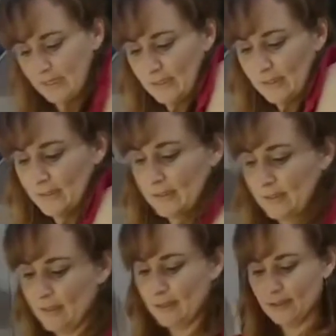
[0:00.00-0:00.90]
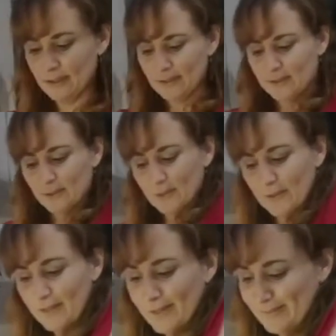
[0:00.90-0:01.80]
That sounds weird, but
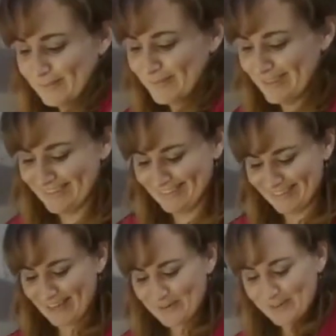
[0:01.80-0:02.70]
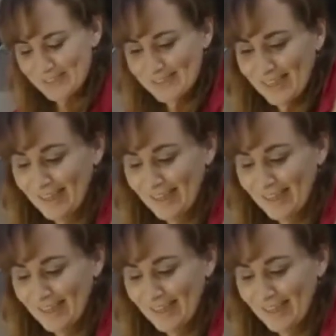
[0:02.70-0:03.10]
not like I